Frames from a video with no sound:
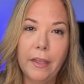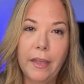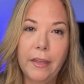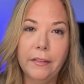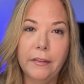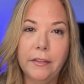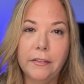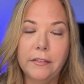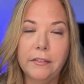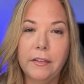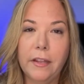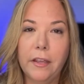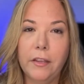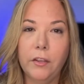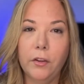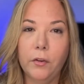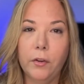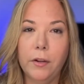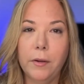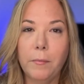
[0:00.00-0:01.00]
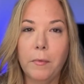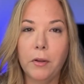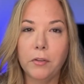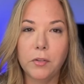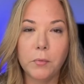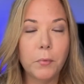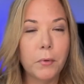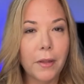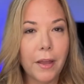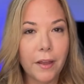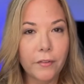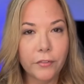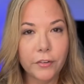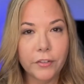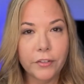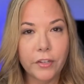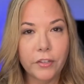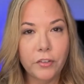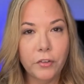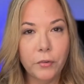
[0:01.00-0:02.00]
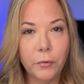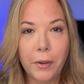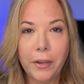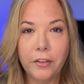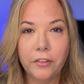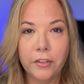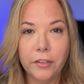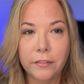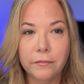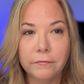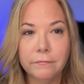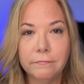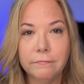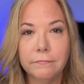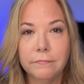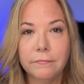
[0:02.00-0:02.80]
and let's say you're in a multiple offer situation,